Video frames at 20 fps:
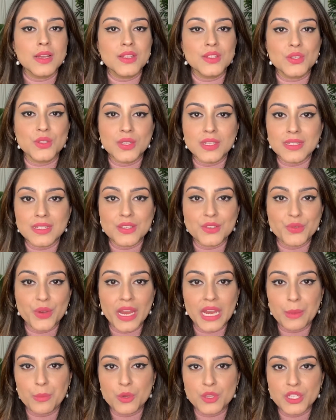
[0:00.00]
So this is
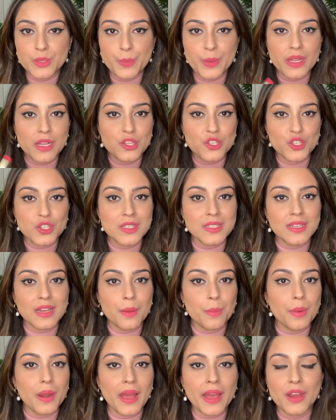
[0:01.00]
Rainbow Spill, just
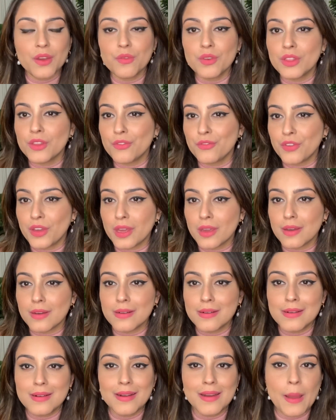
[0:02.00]
applied with a
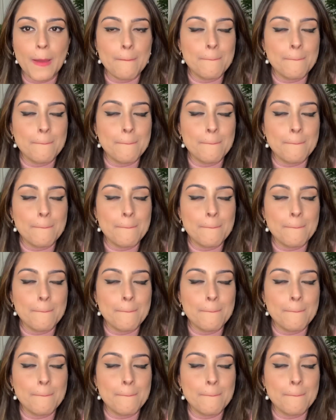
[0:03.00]
finger.